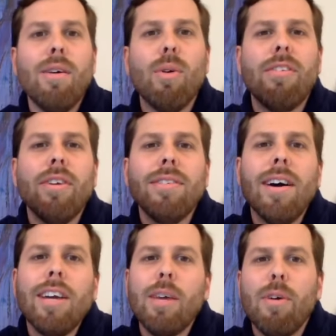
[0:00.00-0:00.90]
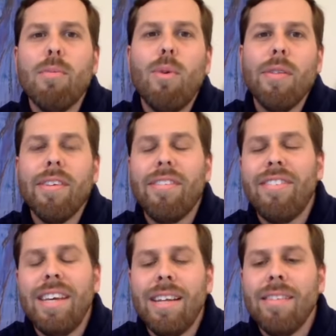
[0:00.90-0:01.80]
We're still talking about more the
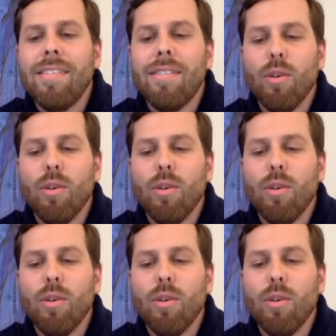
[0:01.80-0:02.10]
scenes,